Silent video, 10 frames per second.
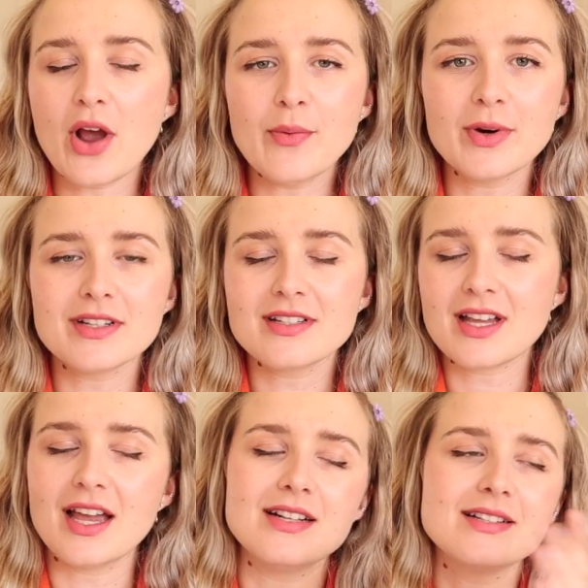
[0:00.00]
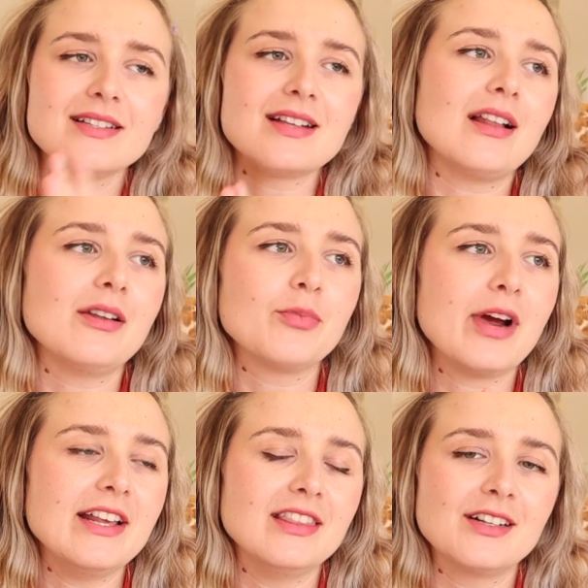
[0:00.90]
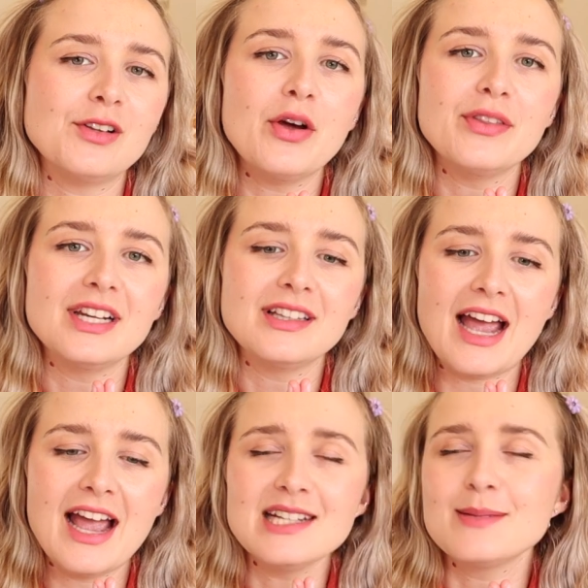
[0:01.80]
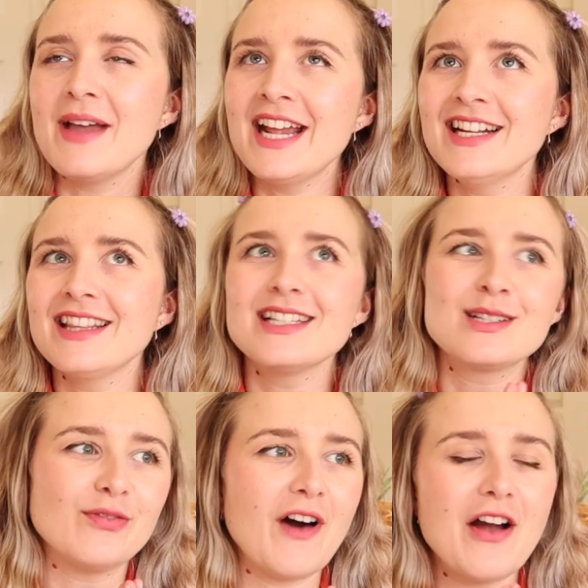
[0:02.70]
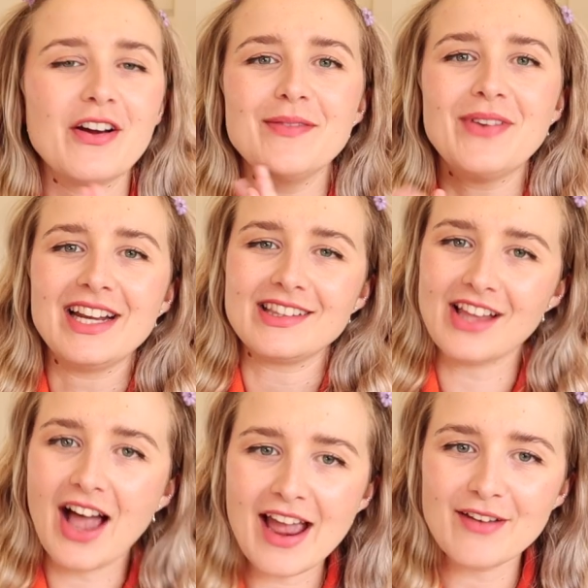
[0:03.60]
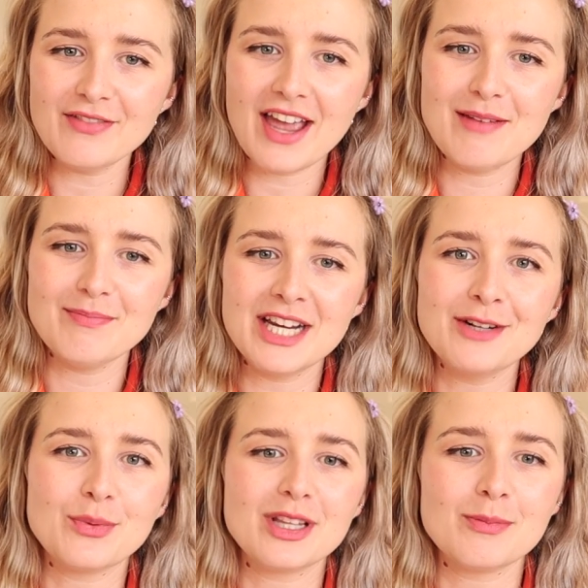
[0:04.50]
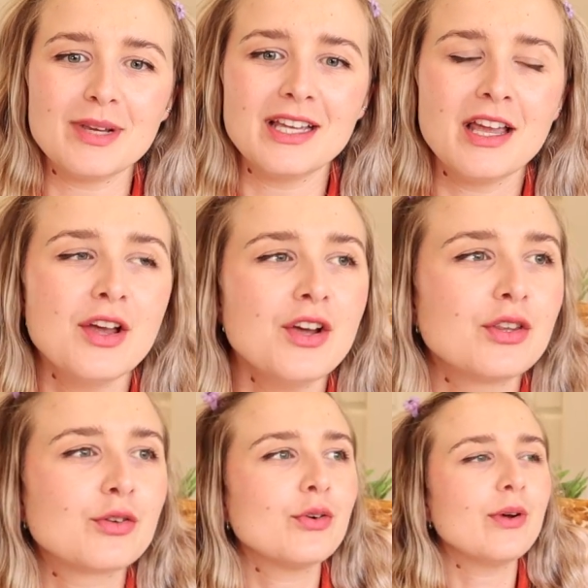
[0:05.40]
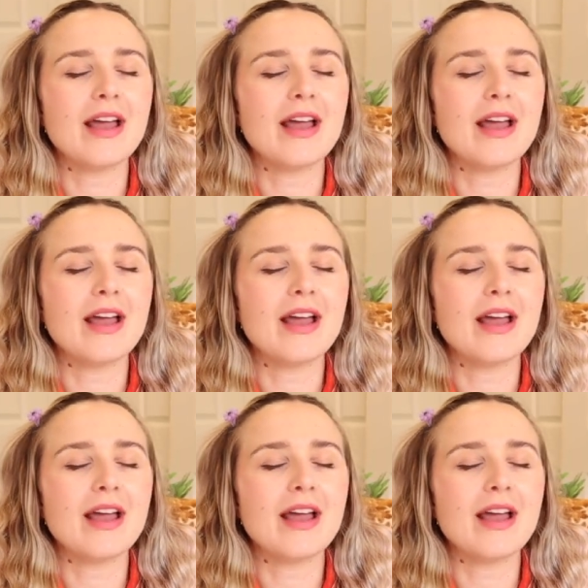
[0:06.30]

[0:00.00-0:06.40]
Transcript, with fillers: I wanted to kind of celebrate the clothing that has made it this far in my life and been with me through